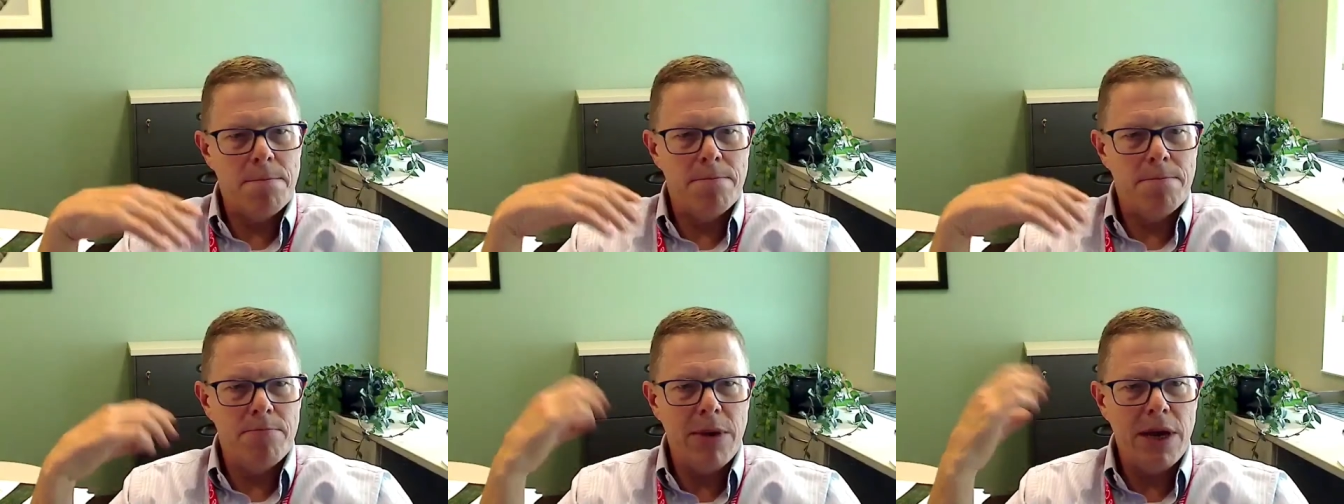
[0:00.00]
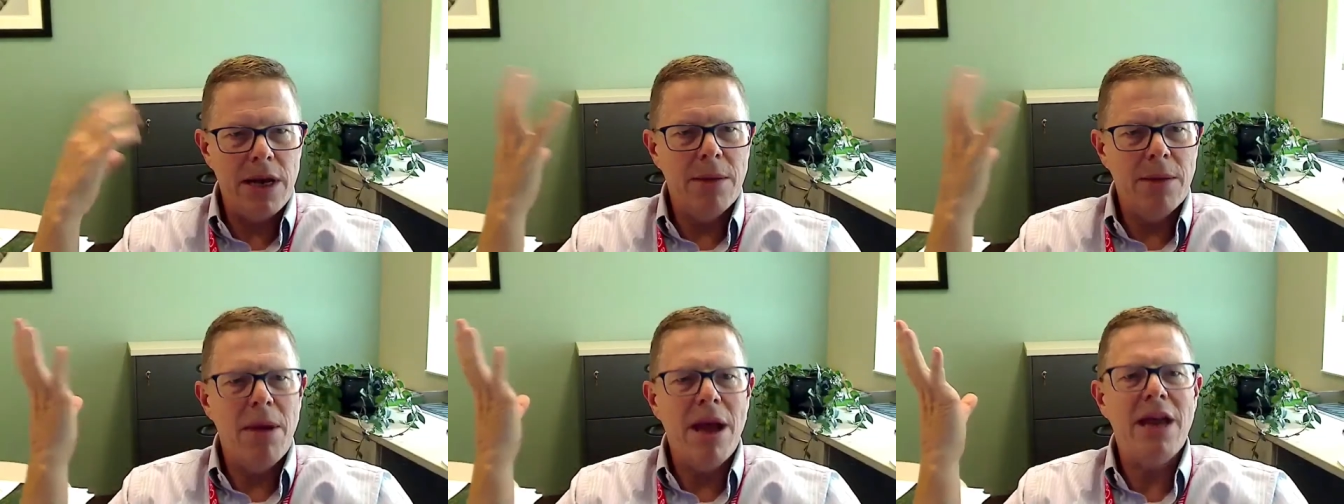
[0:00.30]

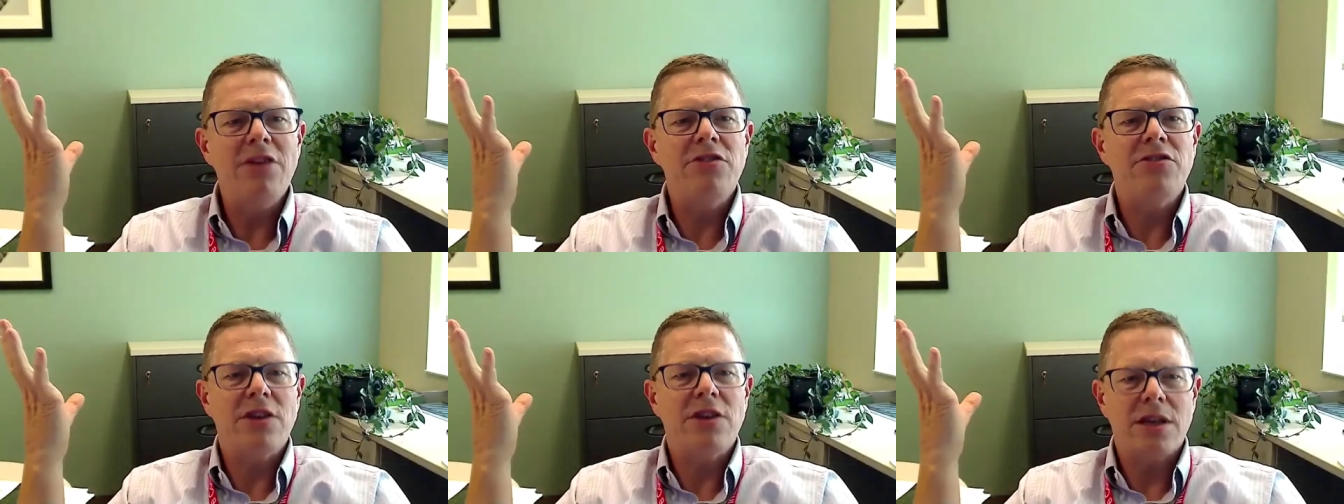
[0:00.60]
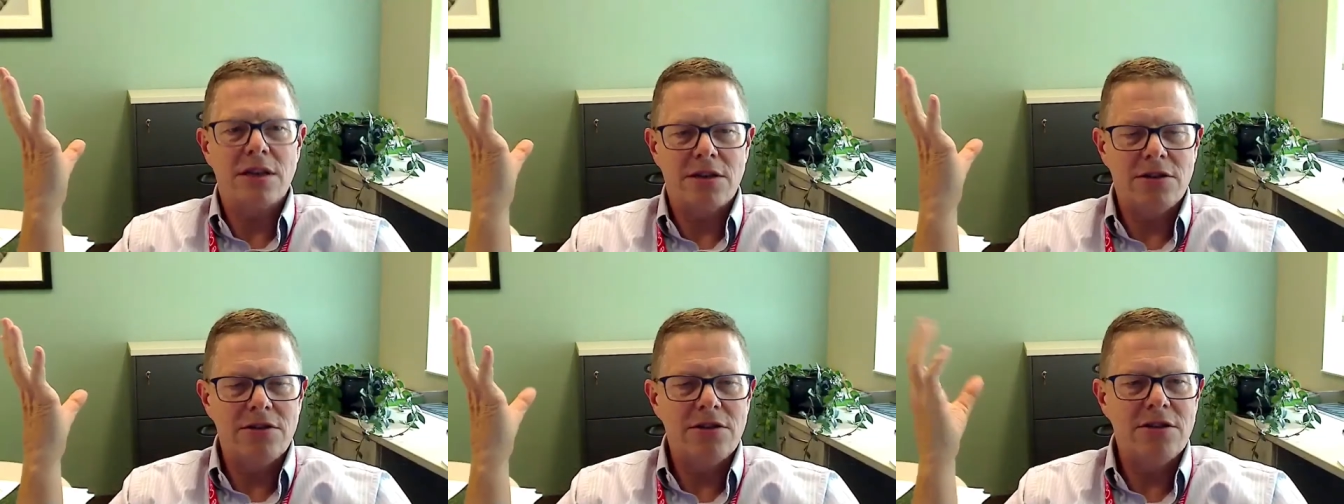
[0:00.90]
been
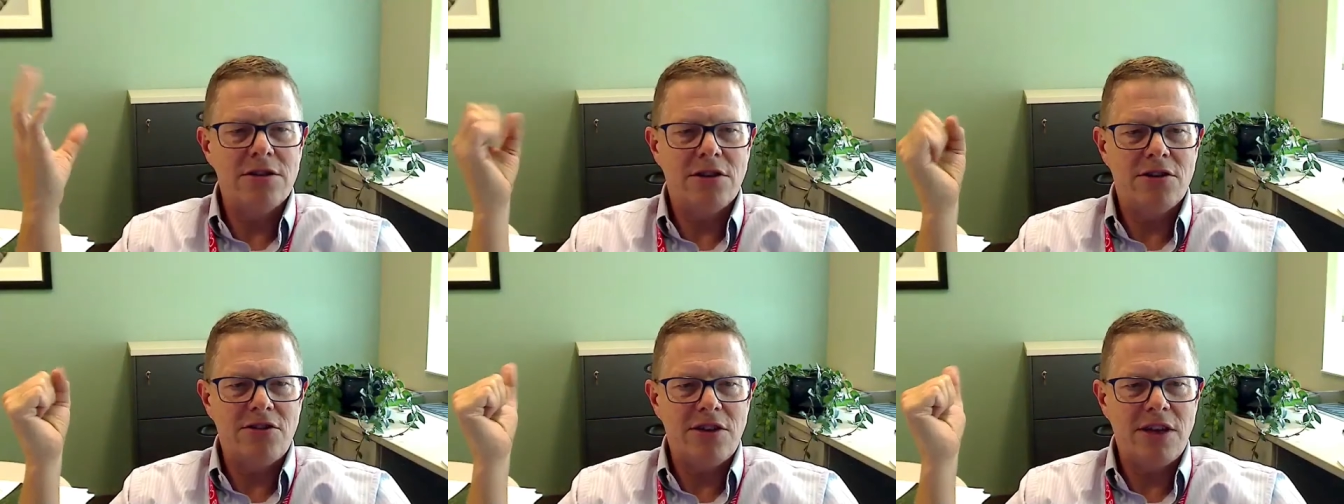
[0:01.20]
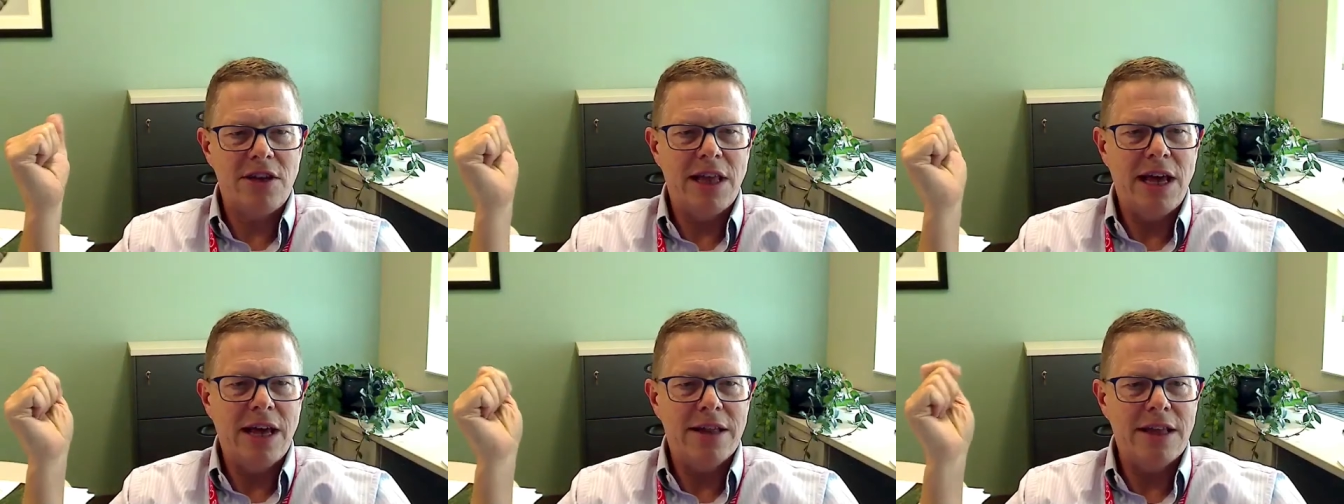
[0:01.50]
amazing to see
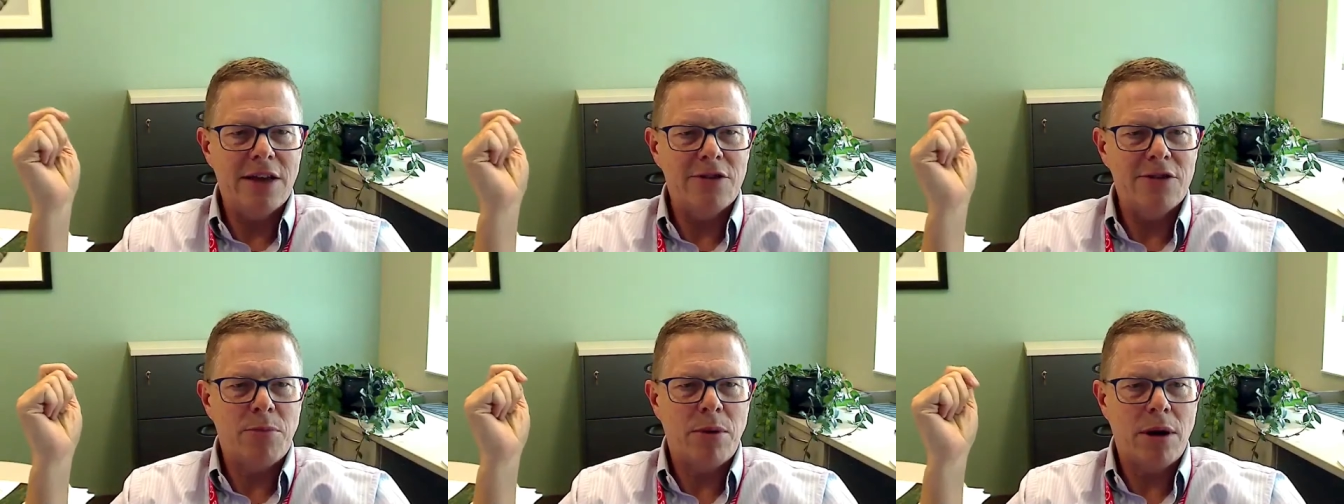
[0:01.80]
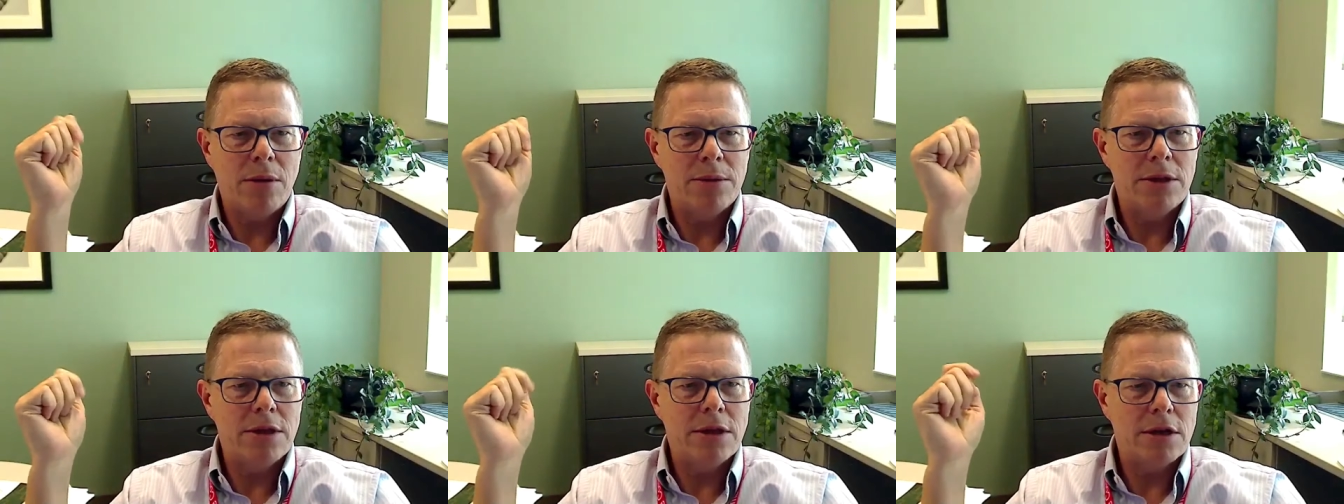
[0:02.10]
that. That's
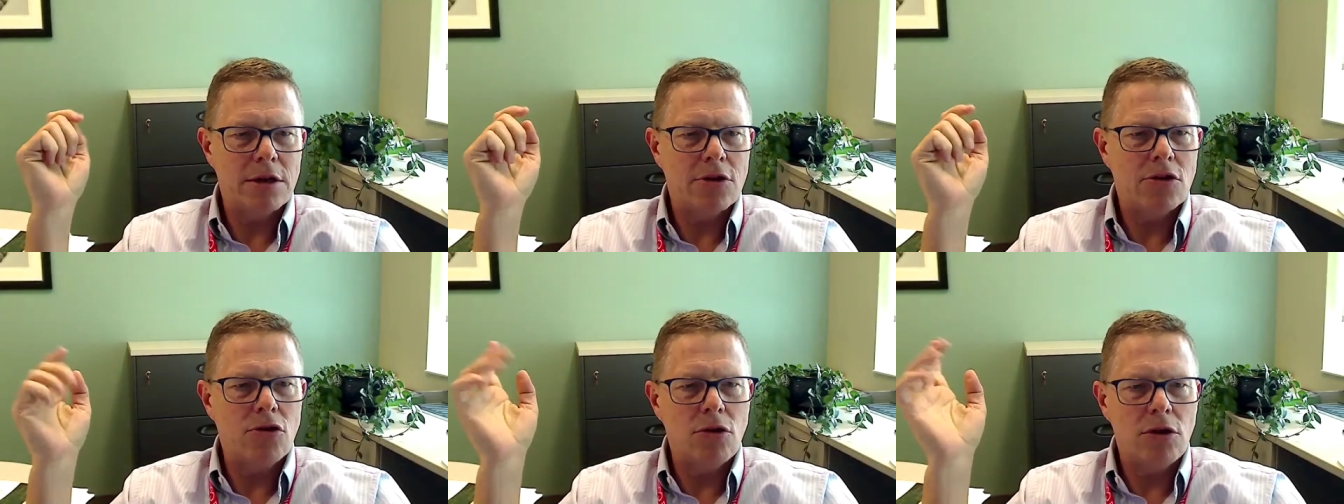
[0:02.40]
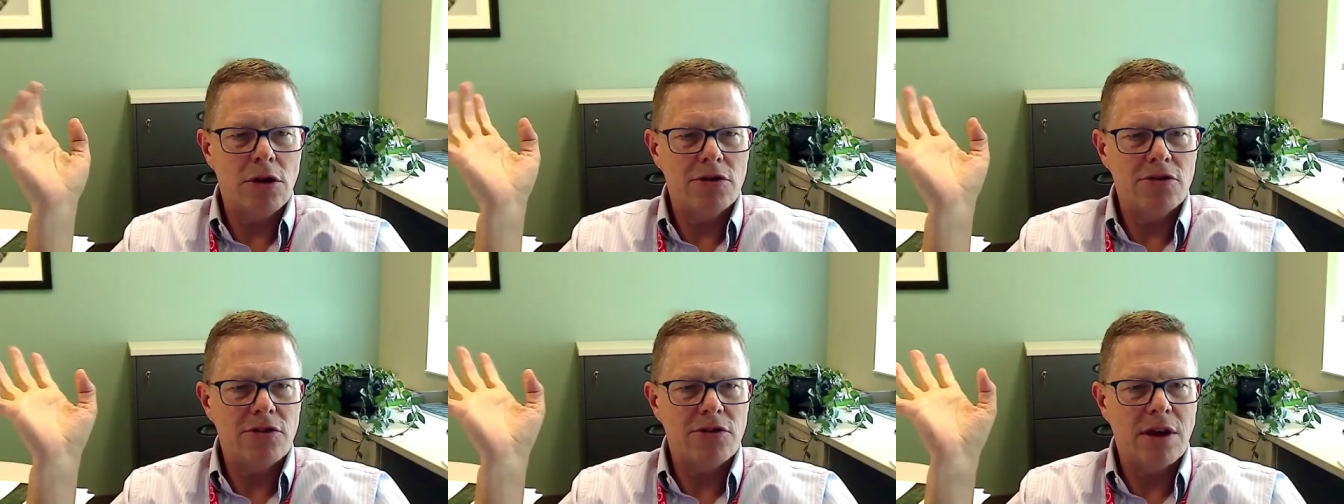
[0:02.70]
probably the
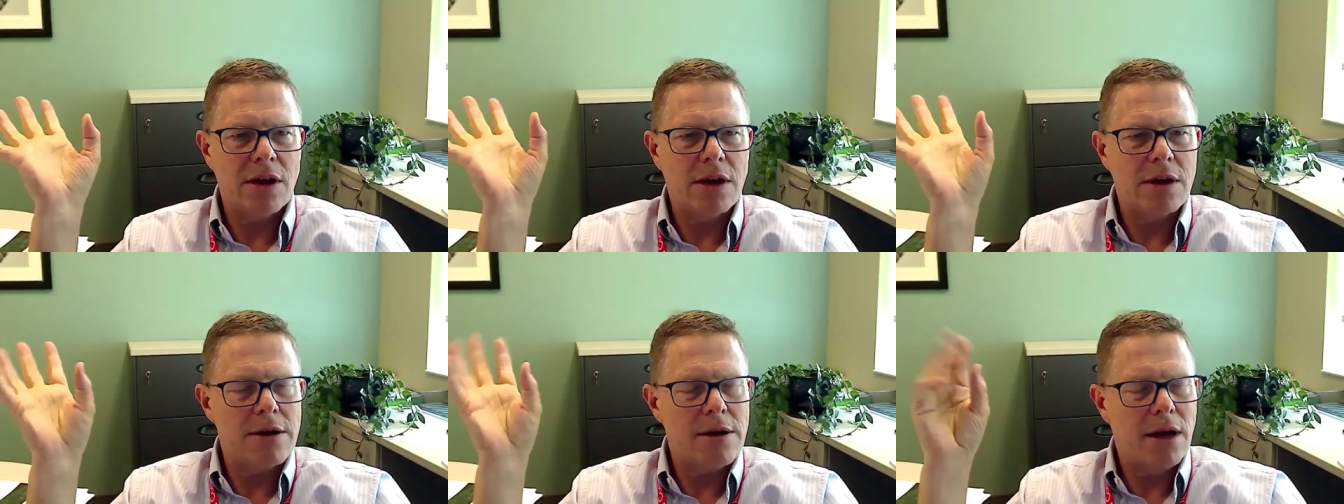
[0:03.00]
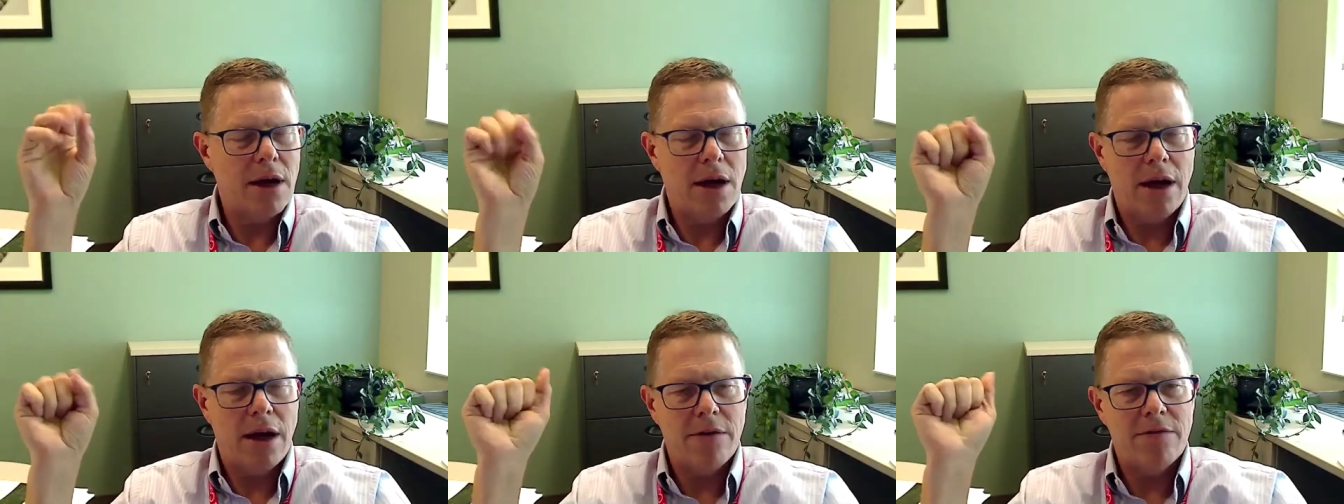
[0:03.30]
coolest thing
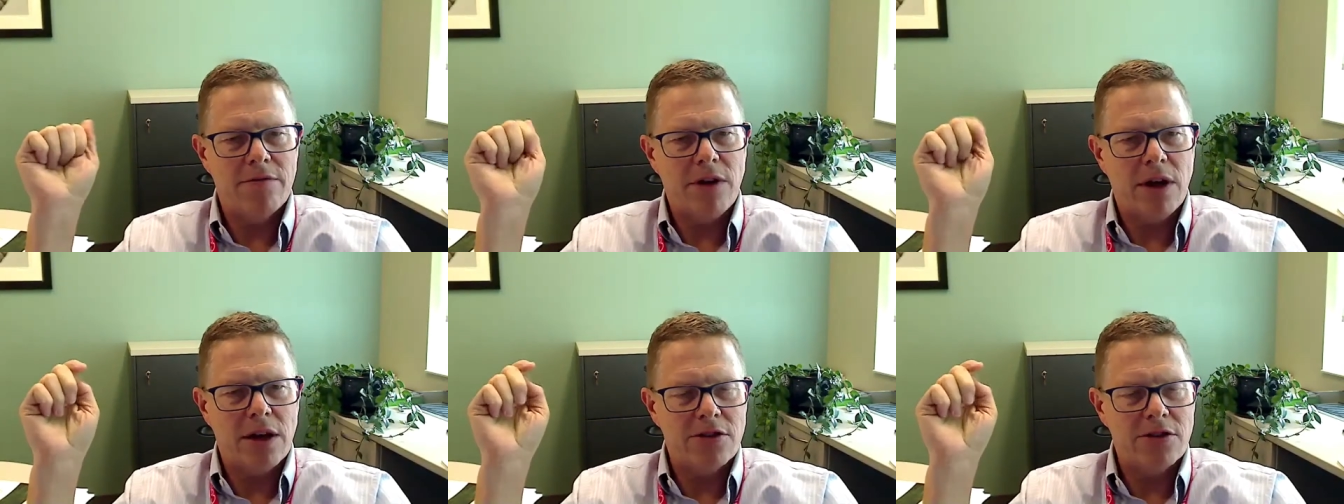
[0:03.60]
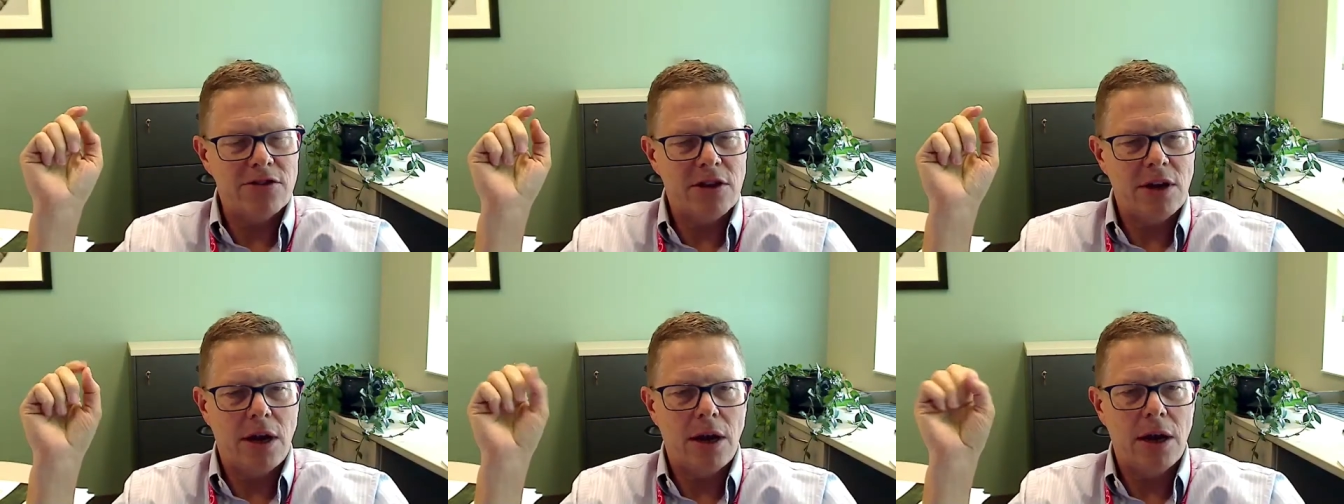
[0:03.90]
I've uh,
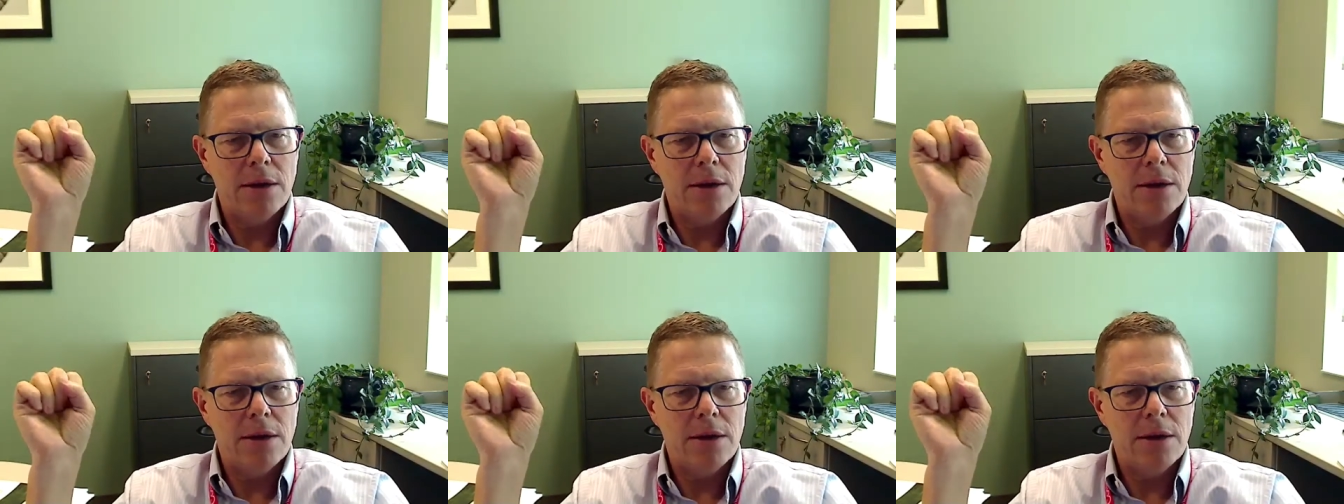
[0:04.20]
seen.